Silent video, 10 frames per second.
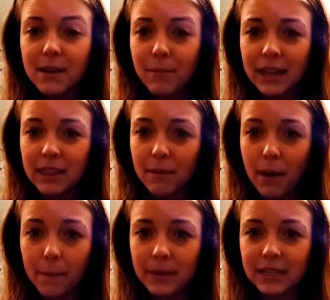and made
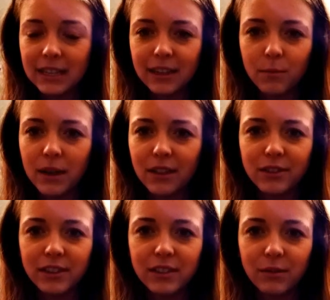them up into little
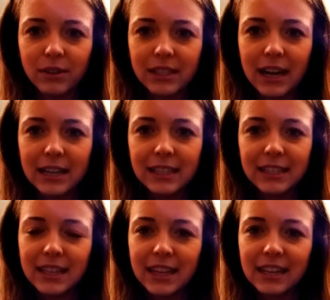pillows of different
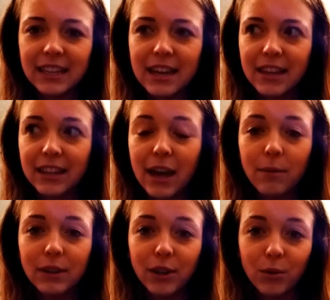sizes and things, I think
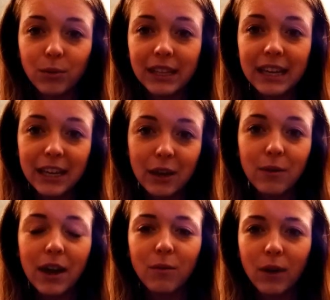that would look really
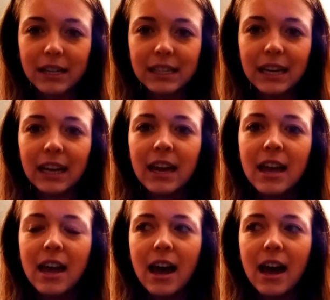cute and rustic,